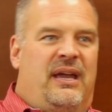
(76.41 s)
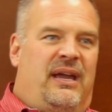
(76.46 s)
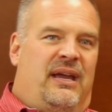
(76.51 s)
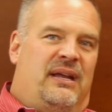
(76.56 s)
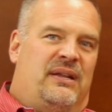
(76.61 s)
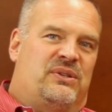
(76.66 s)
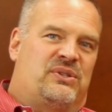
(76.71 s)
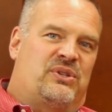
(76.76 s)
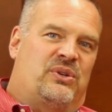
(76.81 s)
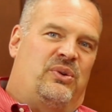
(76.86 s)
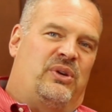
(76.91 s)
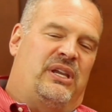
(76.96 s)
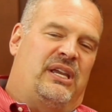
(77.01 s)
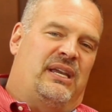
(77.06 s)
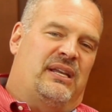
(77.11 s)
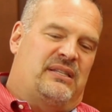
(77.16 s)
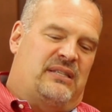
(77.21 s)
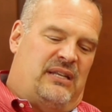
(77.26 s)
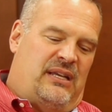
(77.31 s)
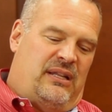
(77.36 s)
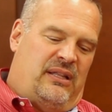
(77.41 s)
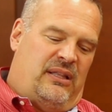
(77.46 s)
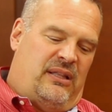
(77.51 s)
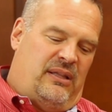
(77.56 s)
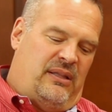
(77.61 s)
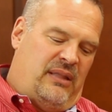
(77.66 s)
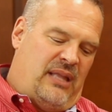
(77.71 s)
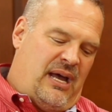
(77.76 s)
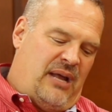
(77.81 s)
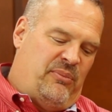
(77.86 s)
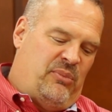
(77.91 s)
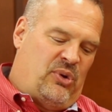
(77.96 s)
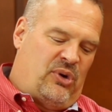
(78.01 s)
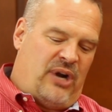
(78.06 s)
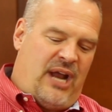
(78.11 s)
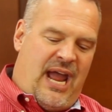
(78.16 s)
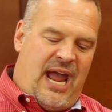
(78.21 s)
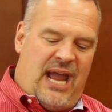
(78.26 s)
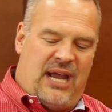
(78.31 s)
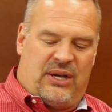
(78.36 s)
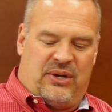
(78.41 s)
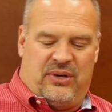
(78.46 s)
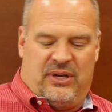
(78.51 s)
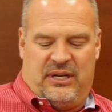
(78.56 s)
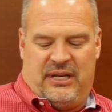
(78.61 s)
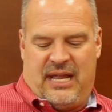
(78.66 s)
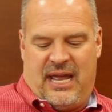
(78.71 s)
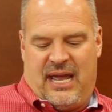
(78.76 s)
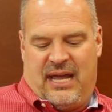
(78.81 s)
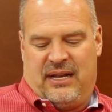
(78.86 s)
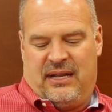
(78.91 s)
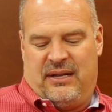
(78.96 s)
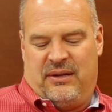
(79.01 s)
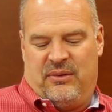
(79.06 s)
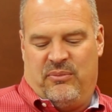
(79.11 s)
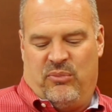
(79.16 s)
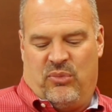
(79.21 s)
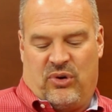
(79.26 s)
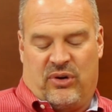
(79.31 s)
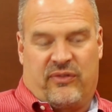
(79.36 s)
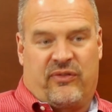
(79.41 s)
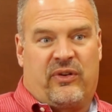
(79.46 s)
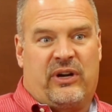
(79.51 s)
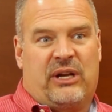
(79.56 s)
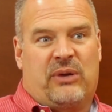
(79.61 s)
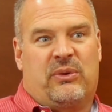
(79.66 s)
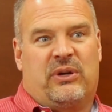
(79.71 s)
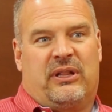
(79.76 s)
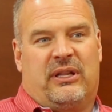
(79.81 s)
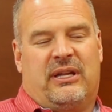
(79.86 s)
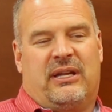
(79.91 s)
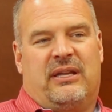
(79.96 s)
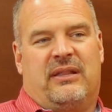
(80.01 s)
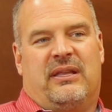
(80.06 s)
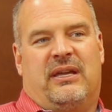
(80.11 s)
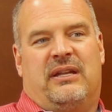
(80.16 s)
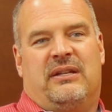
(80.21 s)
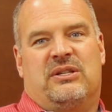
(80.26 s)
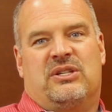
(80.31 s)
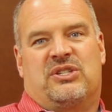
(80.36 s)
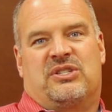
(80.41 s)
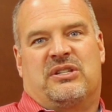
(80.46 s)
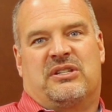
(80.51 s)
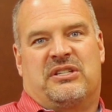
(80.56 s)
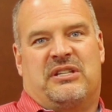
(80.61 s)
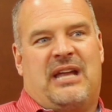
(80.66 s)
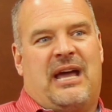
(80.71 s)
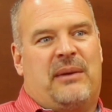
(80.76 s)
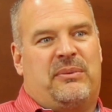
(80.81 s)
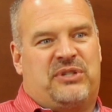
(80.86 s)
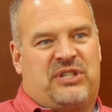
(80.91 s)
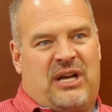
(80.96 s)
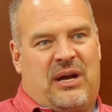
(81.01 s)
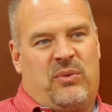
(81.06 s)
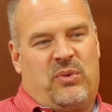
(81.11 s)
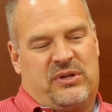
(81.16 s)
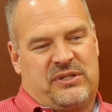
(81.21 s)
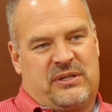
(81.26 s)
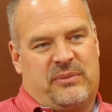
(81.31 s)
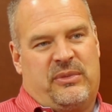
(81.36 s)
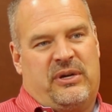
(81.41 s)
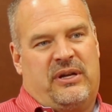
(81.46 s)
and so he gets a lot more accurate data more frequently than just a snapshot once a